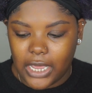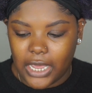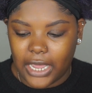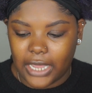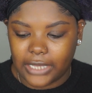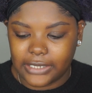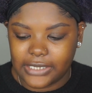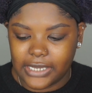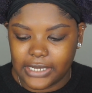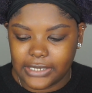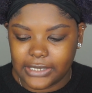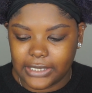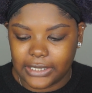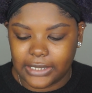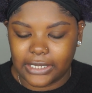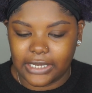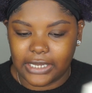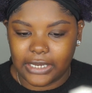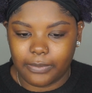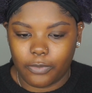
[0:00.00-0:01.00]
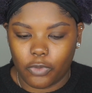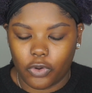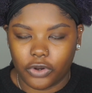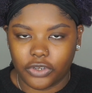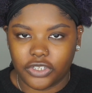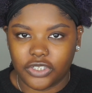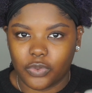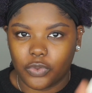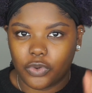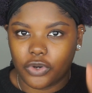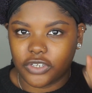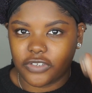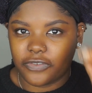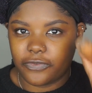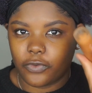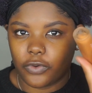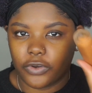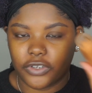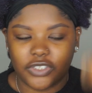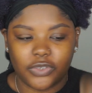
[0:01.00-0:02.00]
I tend to lean more towards
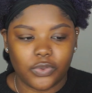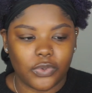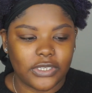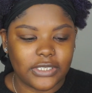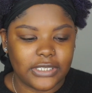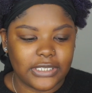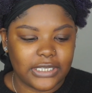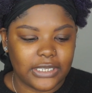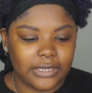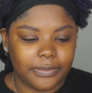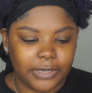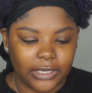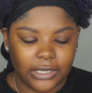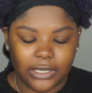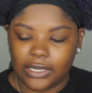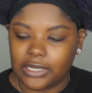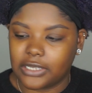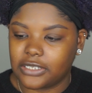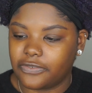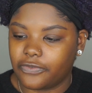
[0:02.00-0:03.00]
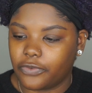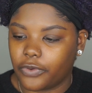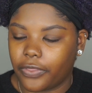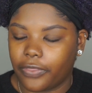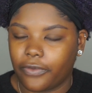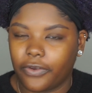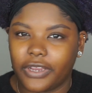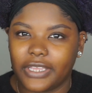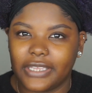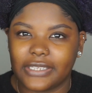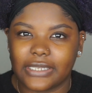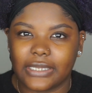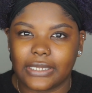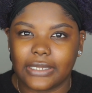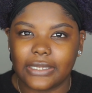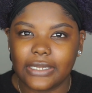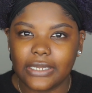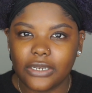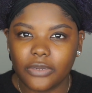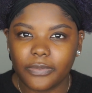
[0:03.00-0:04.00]
420 because 430 is
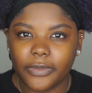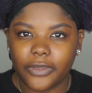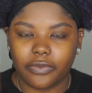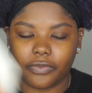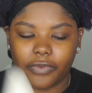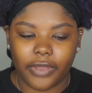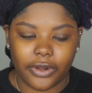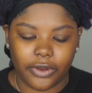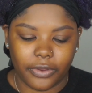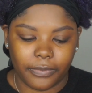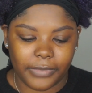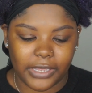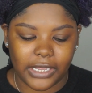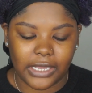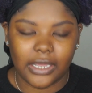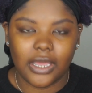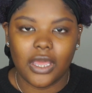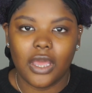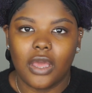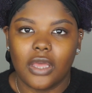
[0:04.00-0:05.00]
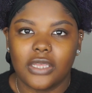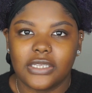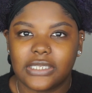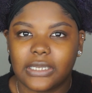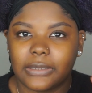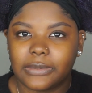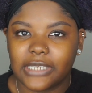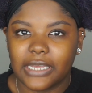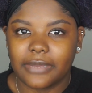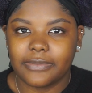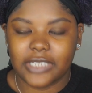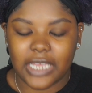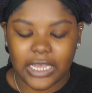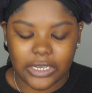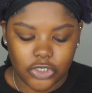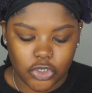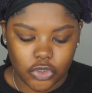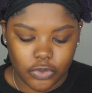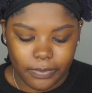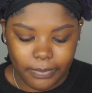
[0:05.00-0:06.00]
a little bit red on me. Sometimes I
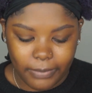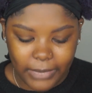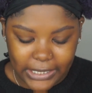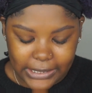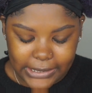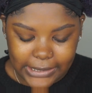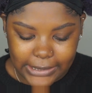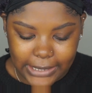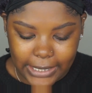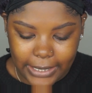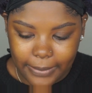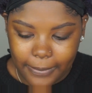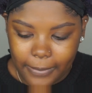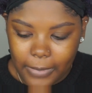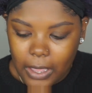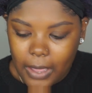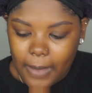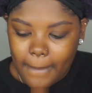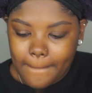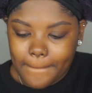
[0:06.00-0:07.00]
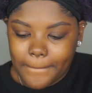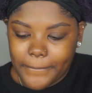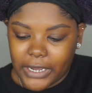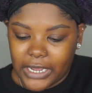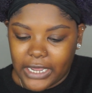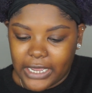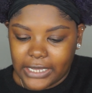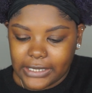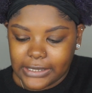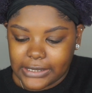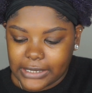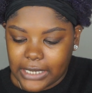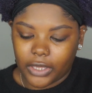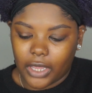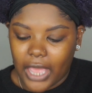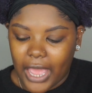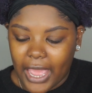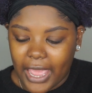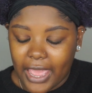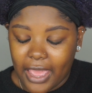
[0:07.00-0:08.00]
do mix them, but
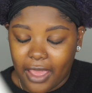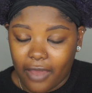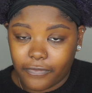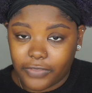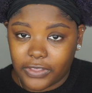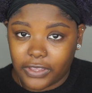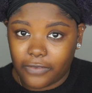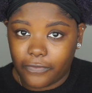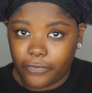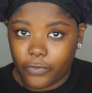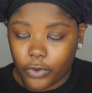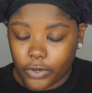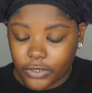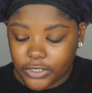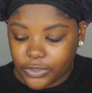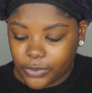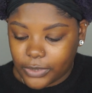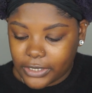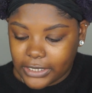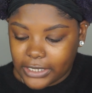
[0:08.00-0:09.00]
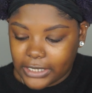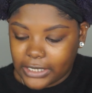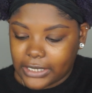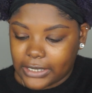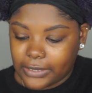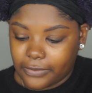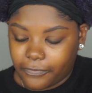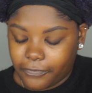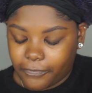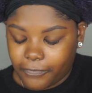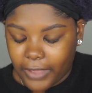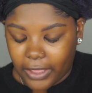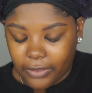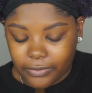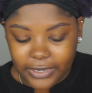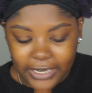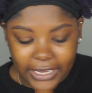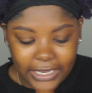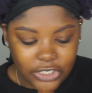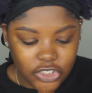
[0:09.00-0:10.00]
I have the 420
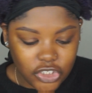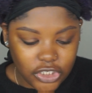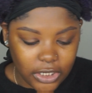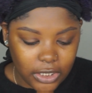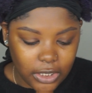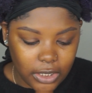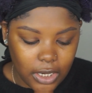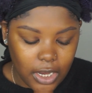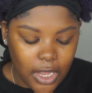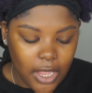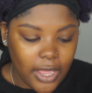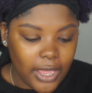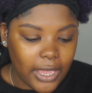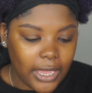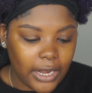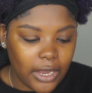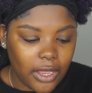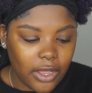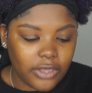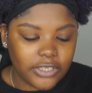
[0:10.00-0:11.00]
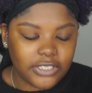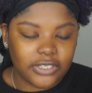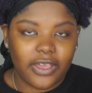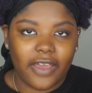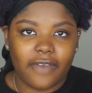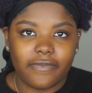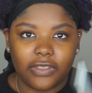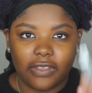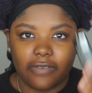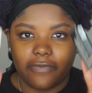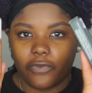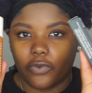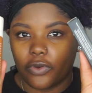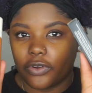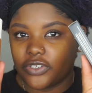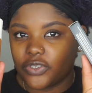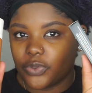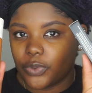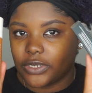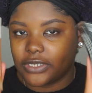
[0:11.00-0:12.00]
foundation and I also have the
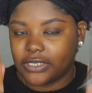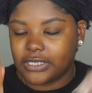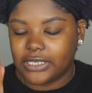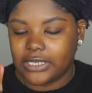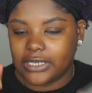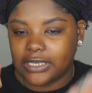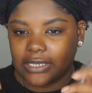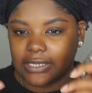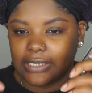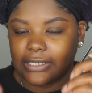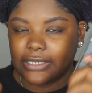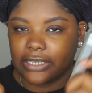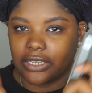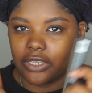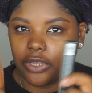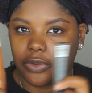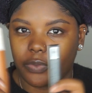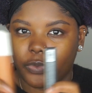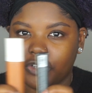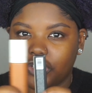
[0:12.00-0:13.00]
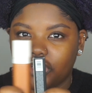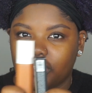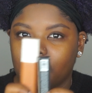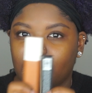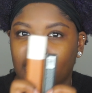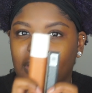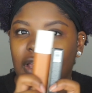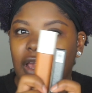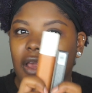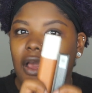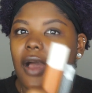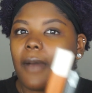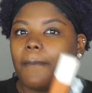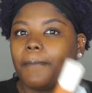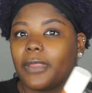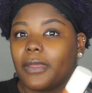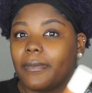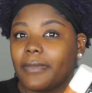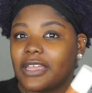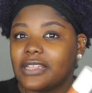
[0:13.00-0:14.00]
420 concealer, which
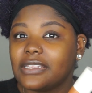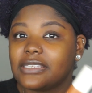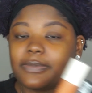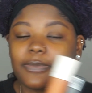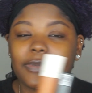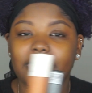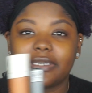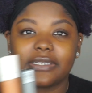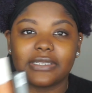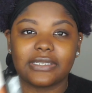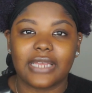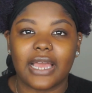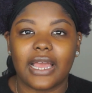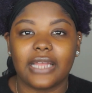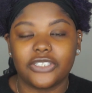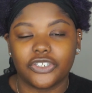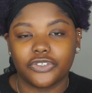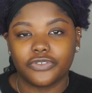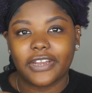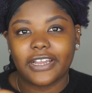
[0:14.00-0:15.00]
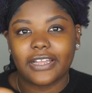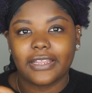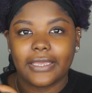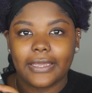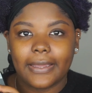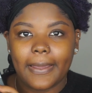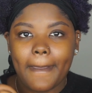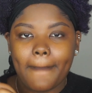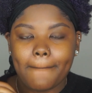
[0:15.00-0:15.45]
complements but does not directly